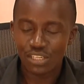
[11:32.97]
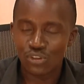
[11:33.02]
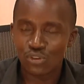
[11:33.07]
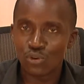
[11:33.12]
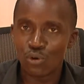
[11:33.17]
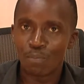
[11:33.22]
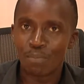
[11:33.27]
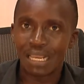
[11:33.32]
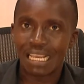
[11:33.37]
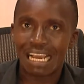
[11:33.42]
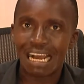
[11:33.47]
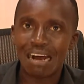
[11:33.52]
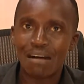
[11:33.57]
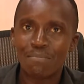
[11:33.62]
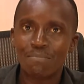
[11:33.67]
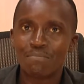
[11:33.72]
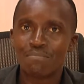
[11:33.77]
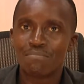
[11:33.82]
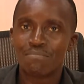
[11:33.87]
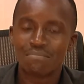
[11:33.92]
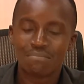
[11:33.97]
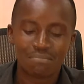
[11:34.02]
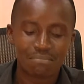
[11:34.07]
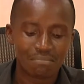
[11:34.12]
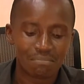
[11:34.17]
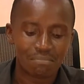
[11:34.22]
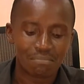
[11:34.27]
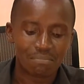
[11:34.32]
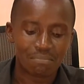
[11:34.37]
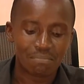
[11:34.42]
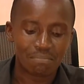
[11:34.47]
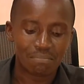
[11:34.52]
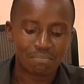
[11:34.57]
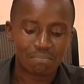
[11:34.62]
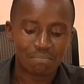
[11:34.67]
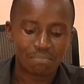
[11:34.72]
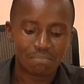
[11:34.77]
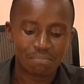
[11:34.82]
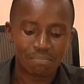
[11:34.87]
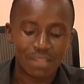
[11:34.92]
to become
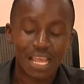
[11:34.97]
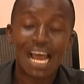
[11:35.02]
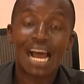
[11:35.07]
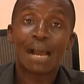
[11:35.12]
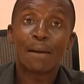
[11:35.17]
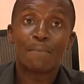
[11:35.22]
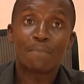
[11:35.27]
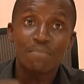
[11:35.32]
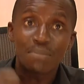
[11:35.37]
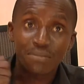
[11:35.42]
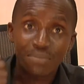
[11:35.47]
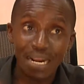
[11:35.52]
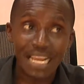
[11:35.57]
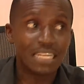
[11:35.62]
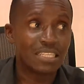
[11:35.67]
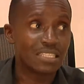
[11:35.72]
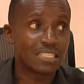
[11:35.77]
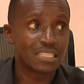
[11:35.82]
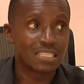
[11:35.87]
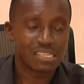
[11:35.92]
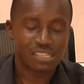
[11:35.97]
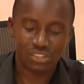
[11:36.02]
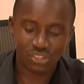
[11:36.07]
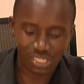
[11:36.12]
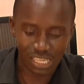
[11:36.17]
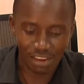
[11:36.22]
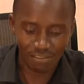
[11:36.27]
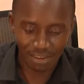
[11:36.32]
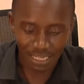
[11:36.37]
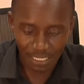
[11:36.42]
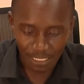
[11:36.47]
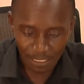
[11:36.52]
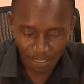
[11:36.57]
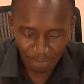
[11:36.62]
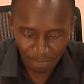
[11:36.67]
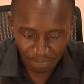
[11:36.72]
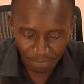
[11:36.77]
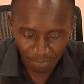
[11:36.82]
a great servant.